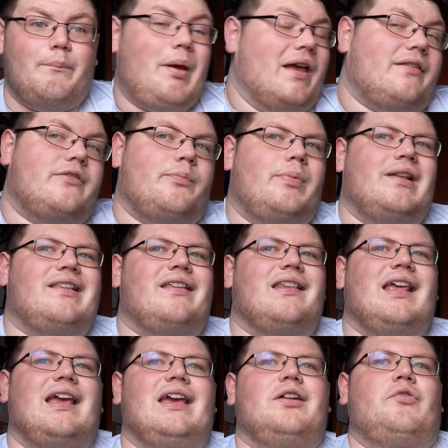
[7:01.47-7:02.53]
best built
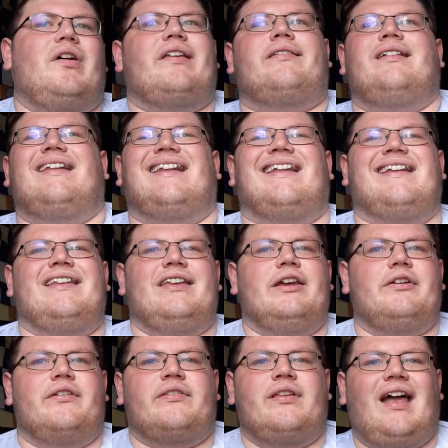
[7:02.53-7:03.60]
thing in wrestling in
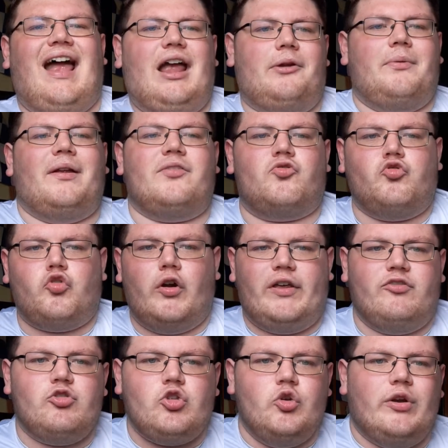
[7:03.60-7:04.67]
years. Hangman's
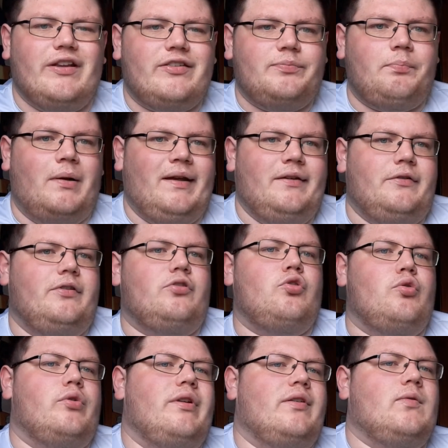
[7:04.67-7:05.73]
rise to this point,
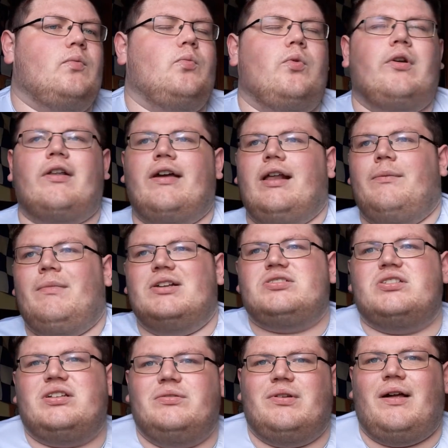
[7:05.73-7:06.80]
to this world title match
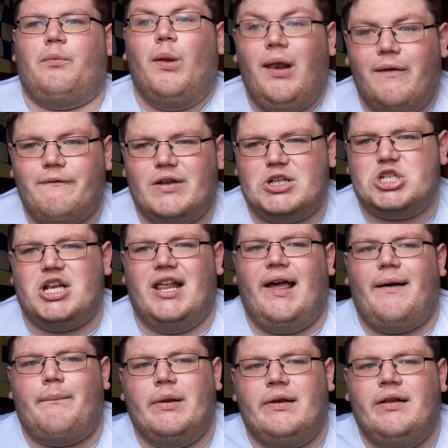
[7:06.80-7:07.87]
that will eventually
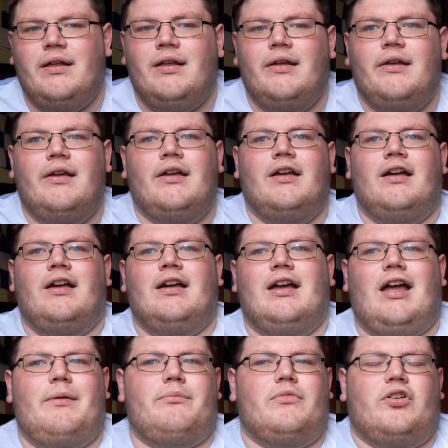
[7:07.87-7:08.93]
happen,
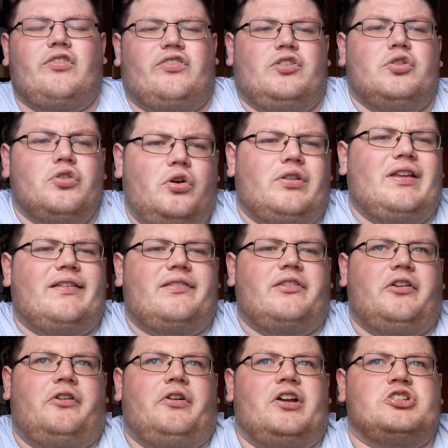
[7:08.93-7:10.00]
because this
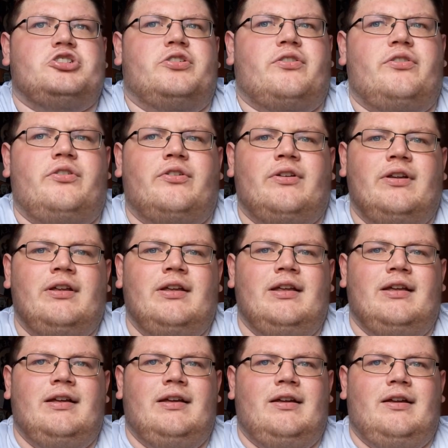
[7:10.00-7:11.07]
direction going.
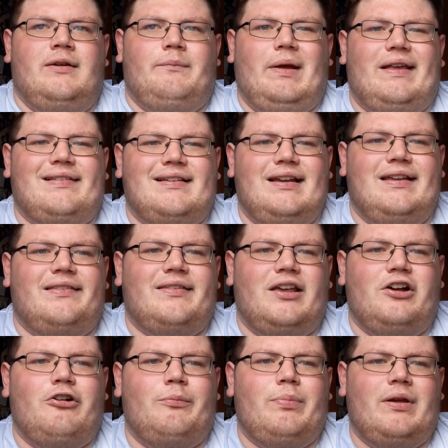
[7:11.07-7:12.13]
Basically set
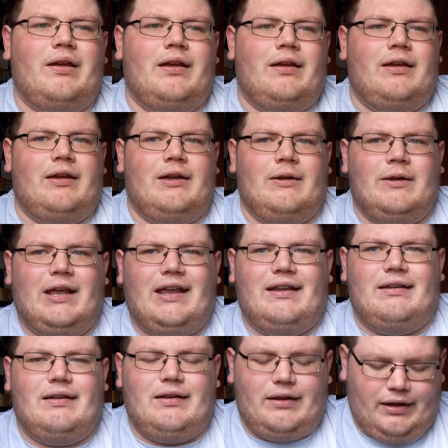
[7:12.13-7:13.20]
up a
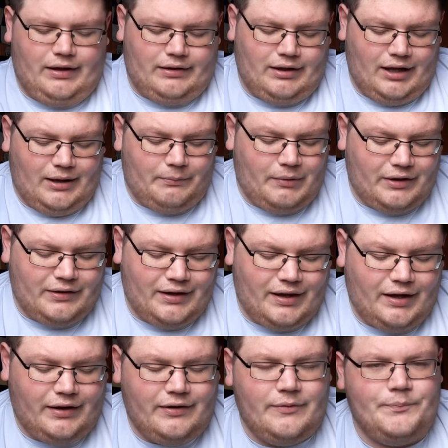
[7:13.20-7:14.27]
10-man
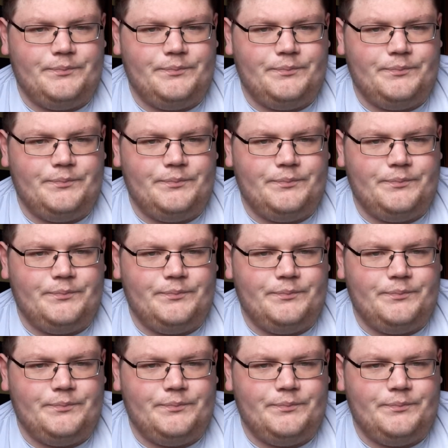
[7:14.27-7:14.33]
tag,